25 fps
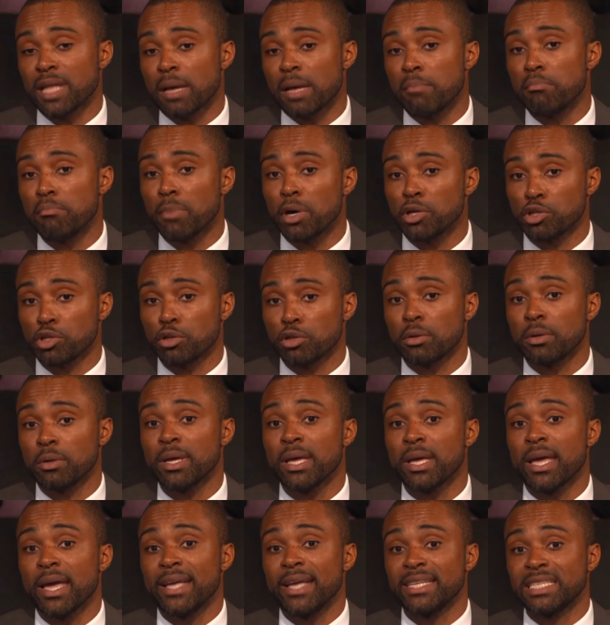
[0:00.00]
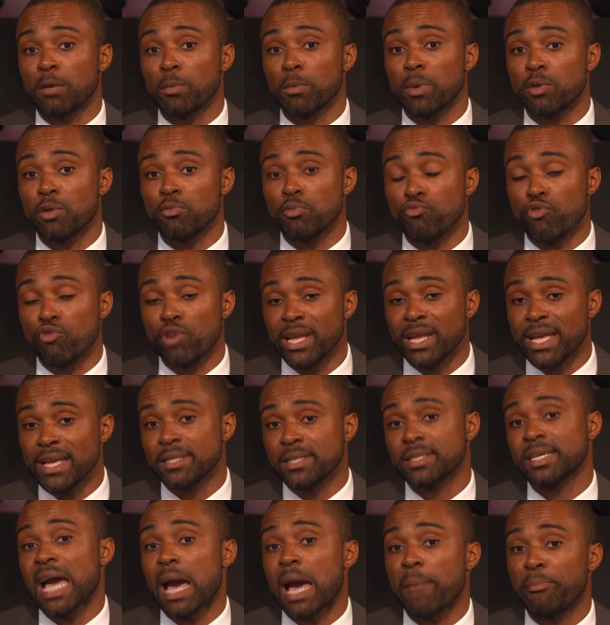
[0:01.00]
of that model is that we
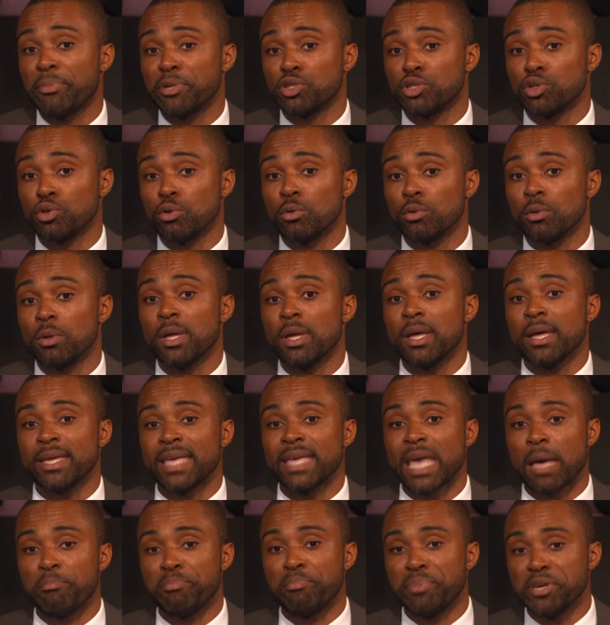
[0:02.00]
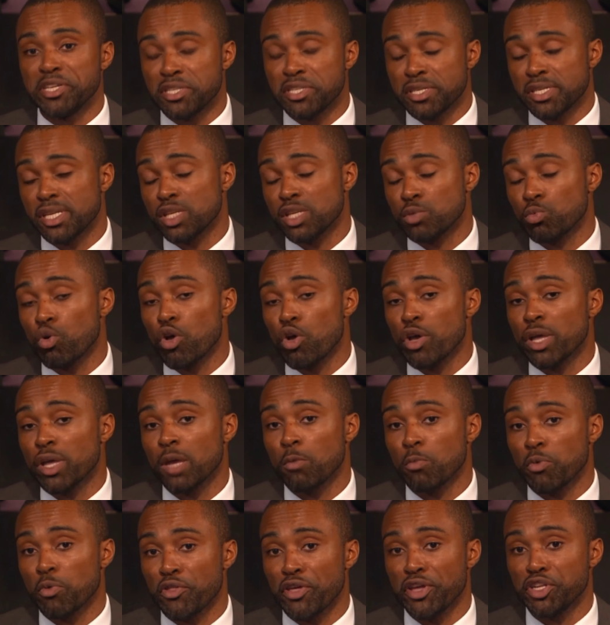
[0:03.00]
release capital, get businesses
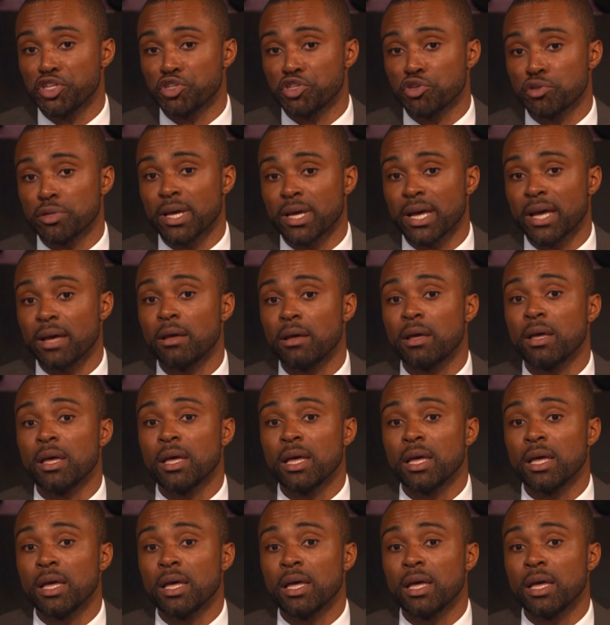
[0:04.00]
working with each other,